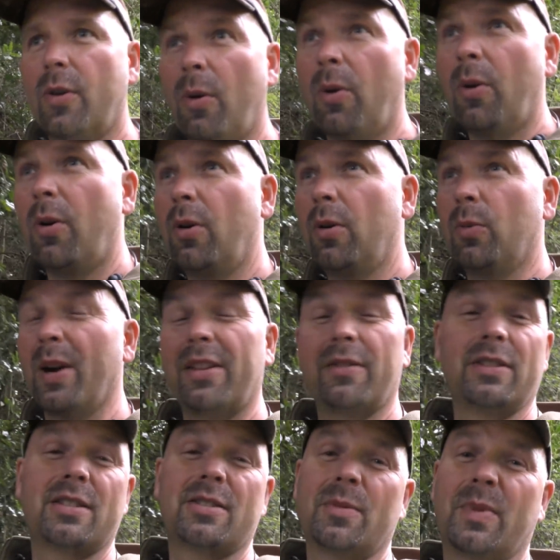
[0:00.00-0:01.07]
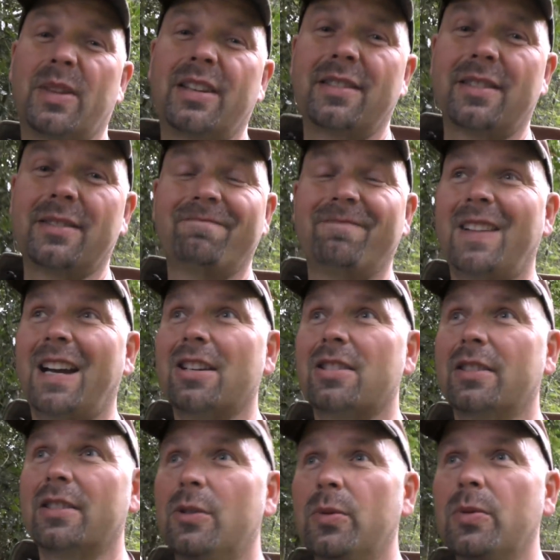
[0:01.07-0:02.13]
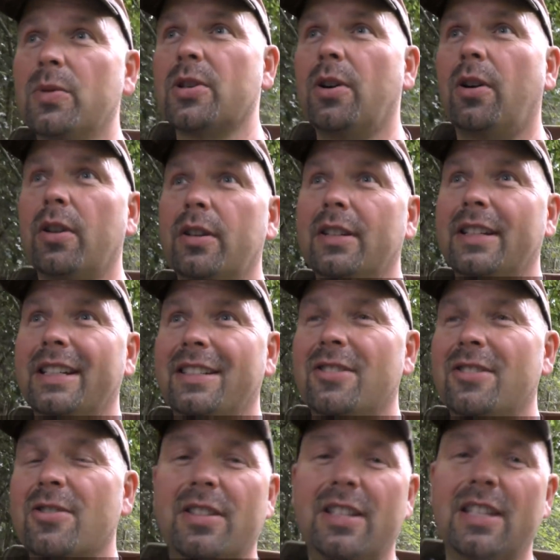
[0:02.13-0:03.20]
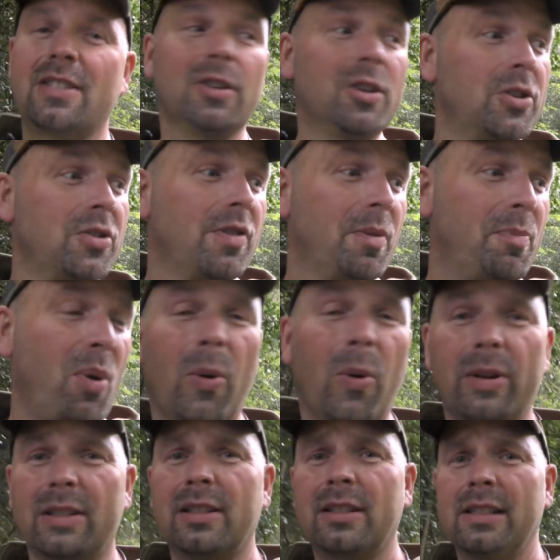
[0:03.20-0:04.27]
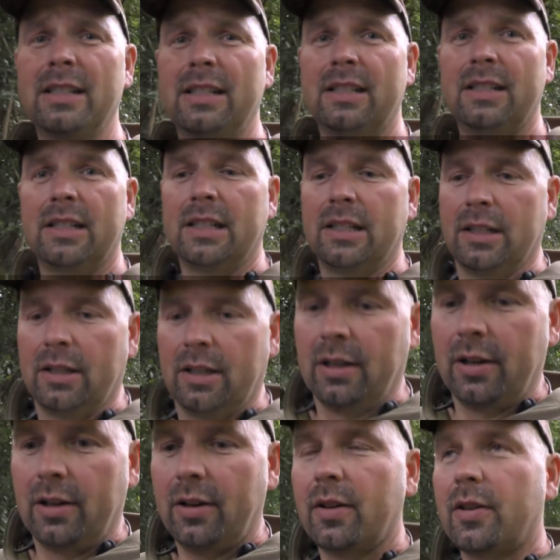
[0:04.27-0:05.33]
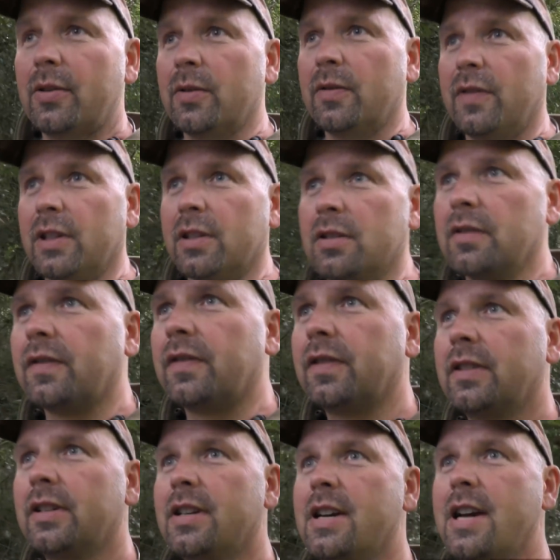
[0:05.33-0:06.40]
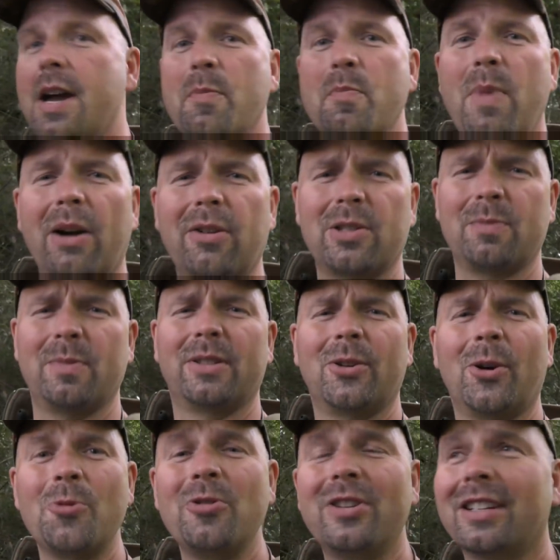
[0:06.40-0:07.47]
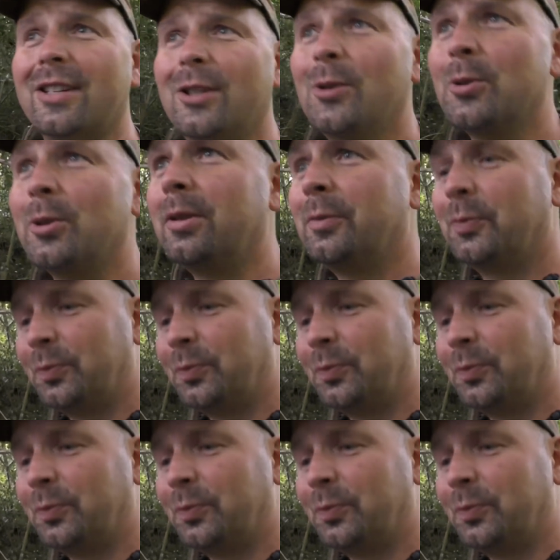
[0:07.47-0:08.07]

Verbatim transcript: or whether it's something that actually goes on and just is underreported through fear of embarrassment or ridicule.